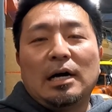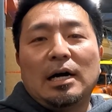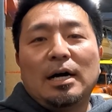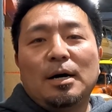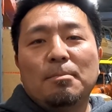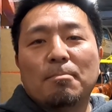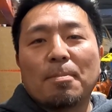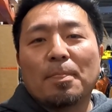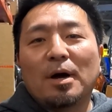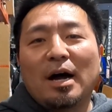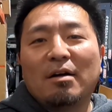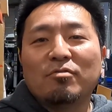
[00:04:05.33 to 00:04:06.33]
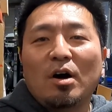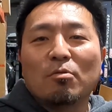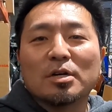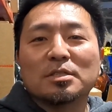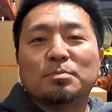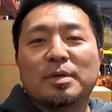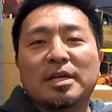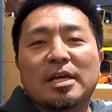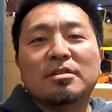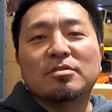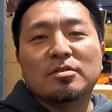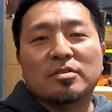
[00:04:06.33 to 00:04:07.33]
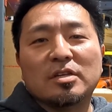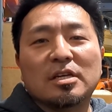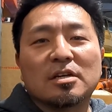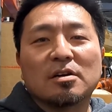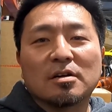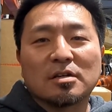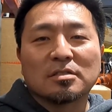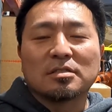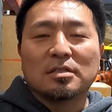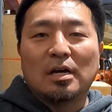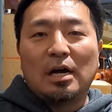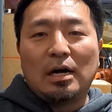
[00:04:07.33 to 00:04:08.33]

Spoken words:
I've always been into Z cars.